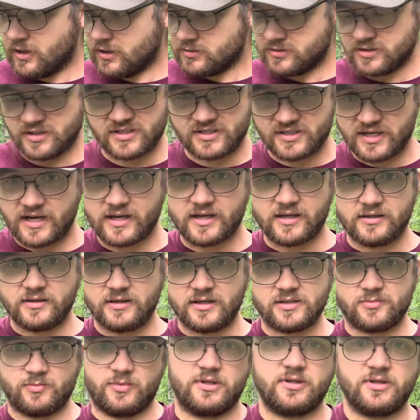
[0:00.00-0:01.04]
The second
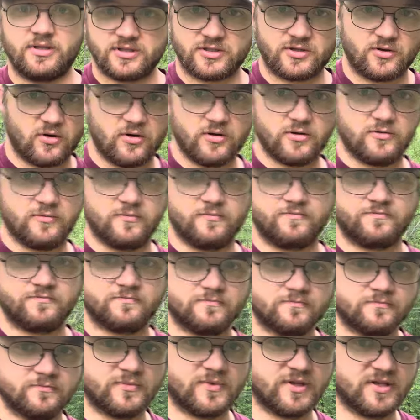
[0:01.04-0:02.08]
has been this garden.
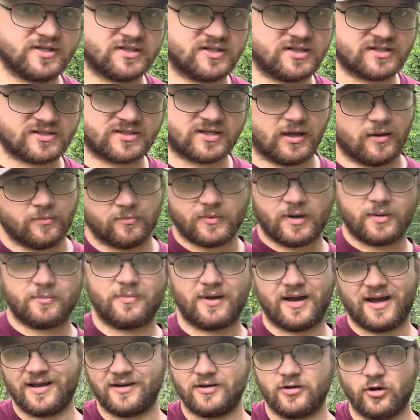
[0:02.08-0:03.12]
This has kept my
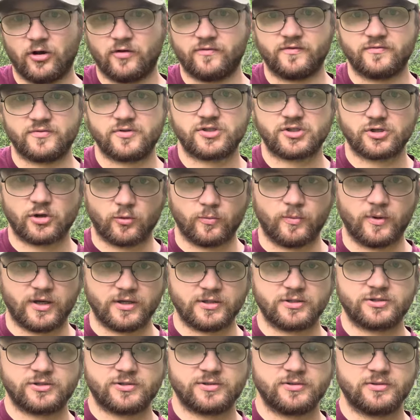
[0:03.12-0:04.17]
mind off of so
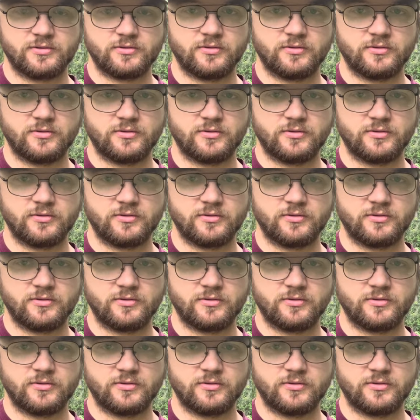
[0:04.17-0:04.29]
much,